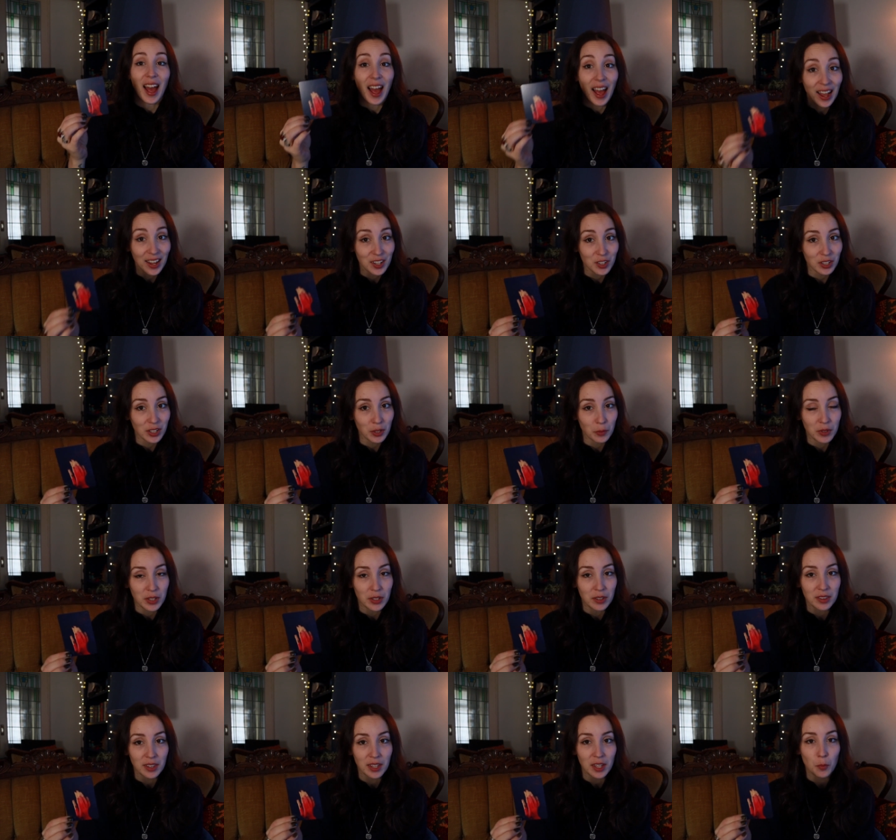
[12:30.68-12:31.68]
actually, when
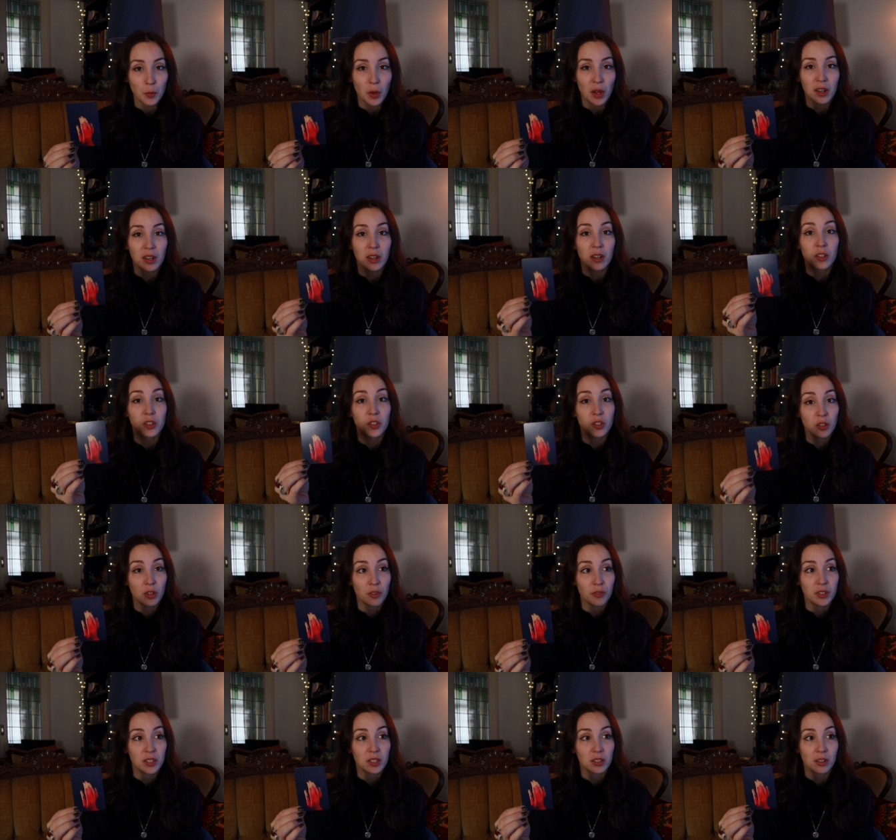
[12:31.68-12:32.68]
you think about it, a
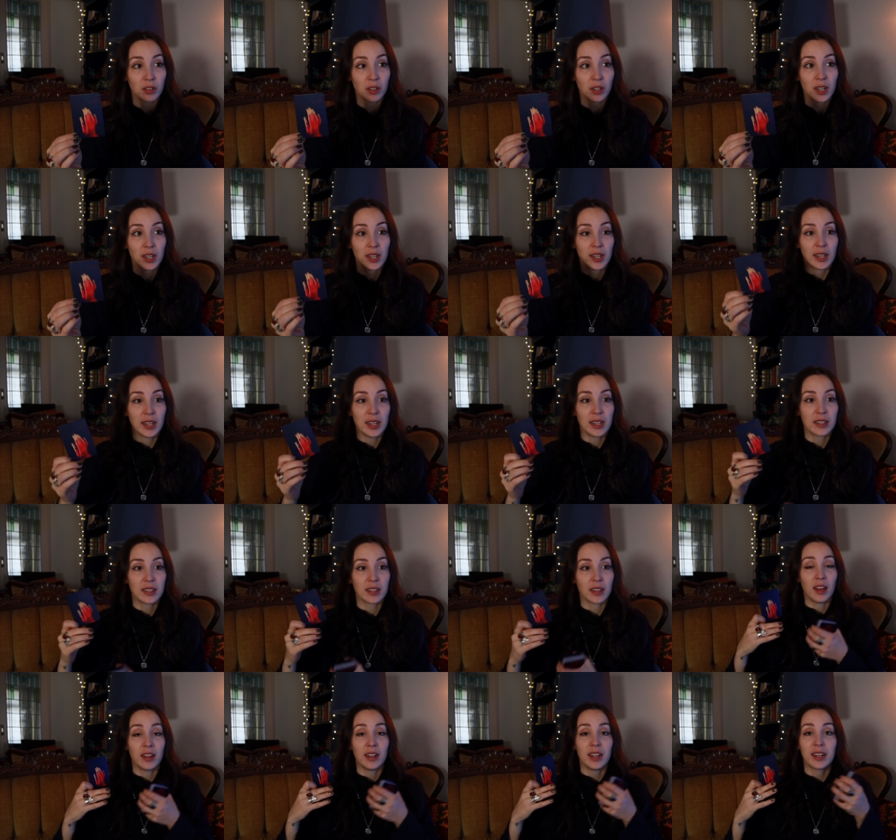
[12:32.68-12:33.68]
servitor
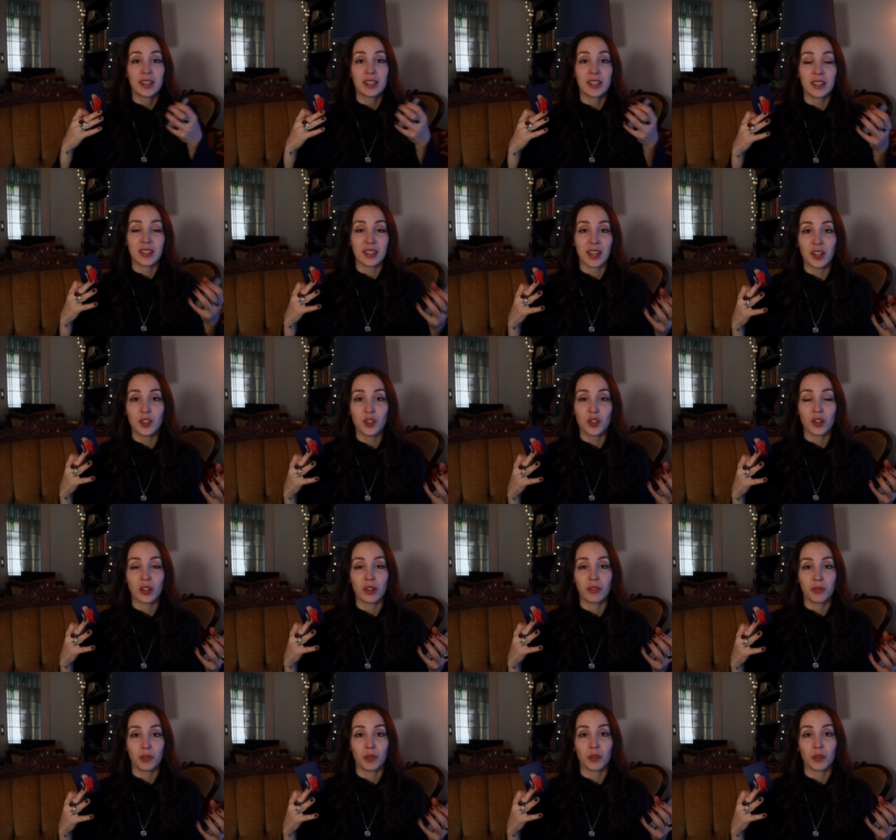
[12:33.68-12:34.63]
is an extension of